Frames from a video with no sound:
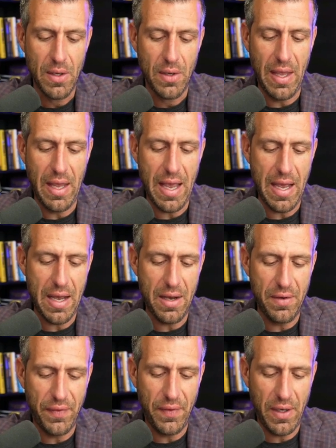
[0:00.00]
they
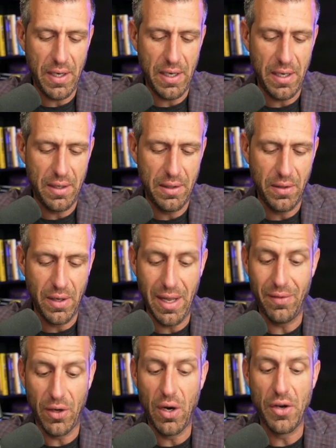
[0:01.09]
have uh, they're
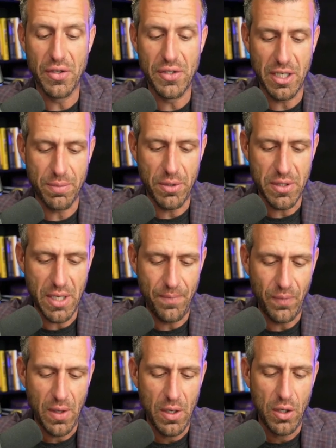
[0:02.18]
at, they're under six percent.
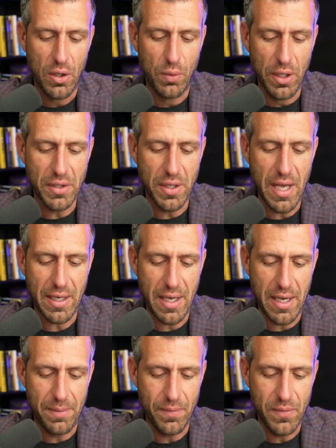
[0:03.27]

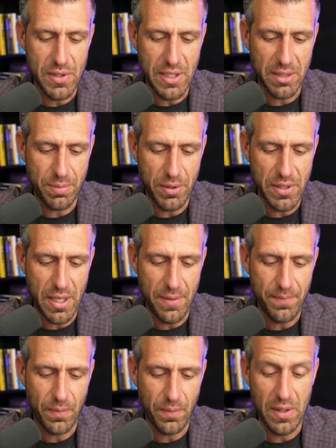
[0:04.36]
Realtor.com six percent.
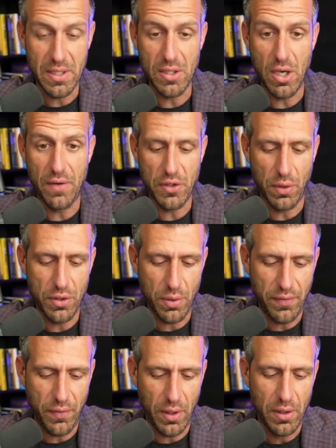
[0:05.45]
This is all for
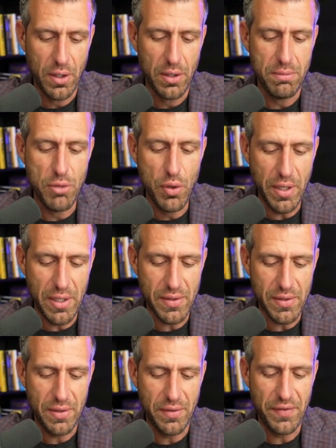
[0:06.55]
2024.
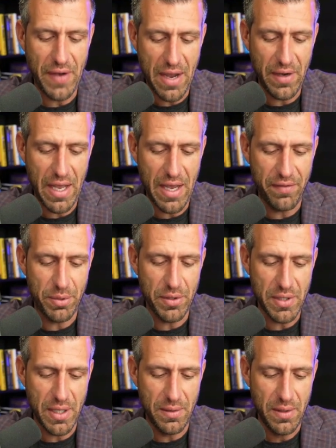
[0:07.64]
Moody's five and a half percent.